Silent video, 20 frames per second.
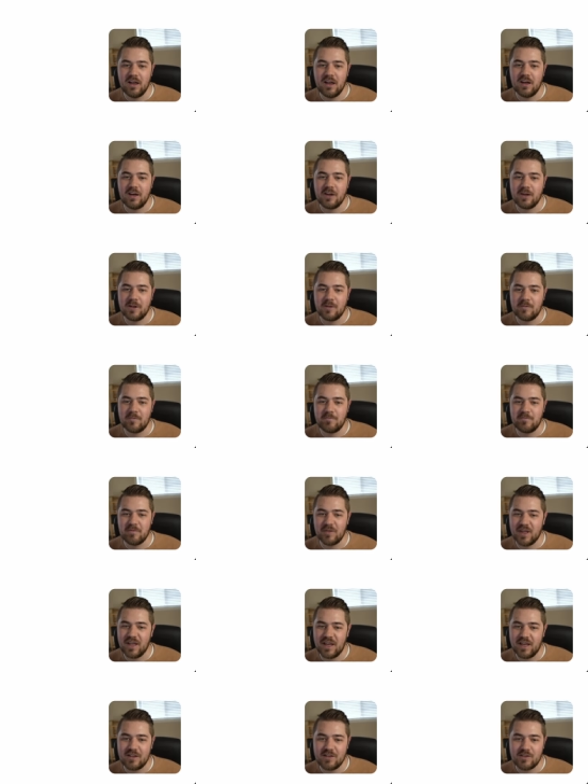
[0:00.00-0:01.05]
Um,
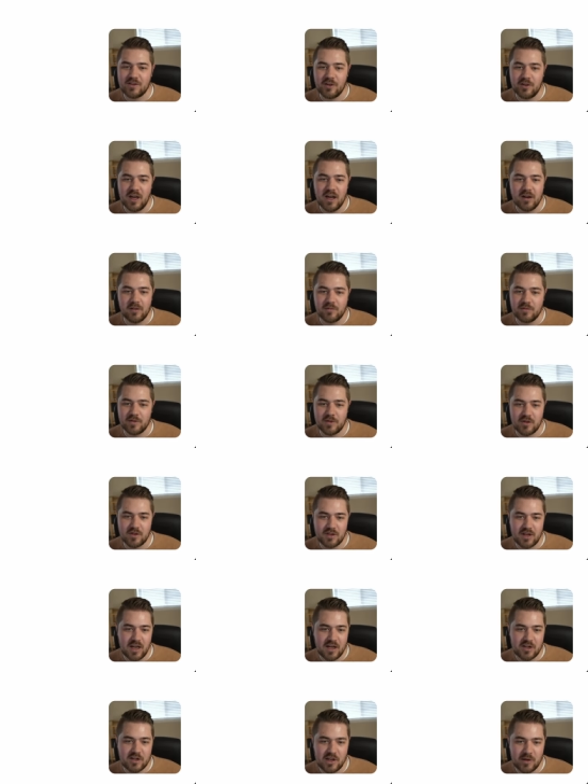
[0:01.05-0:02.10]
and so yeah,
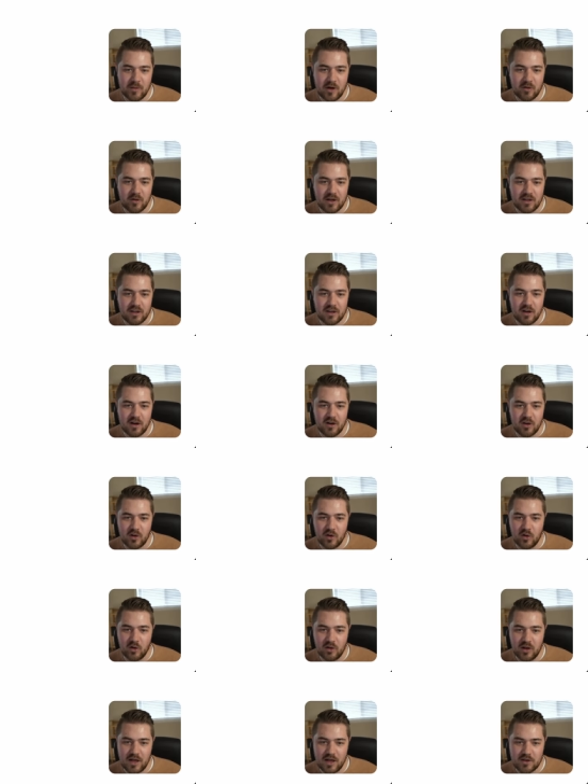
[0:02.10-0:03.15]
just HTML right there, a good
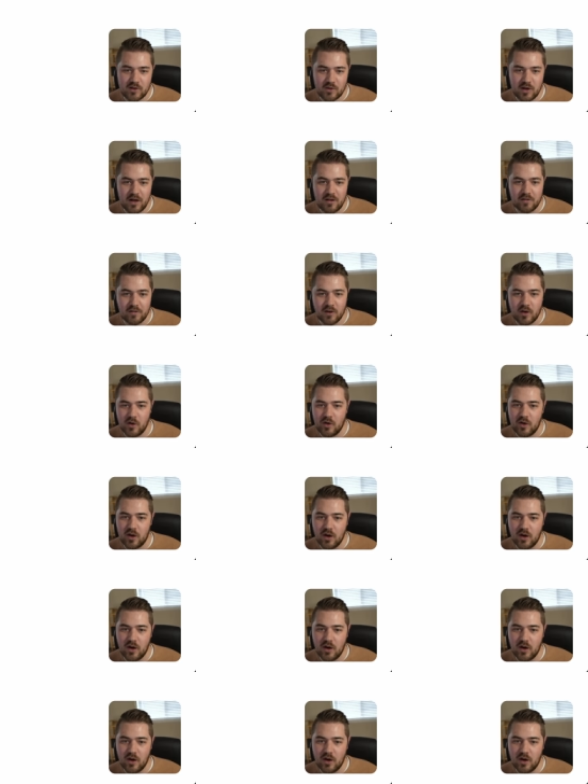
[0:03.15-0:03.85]
old href, go to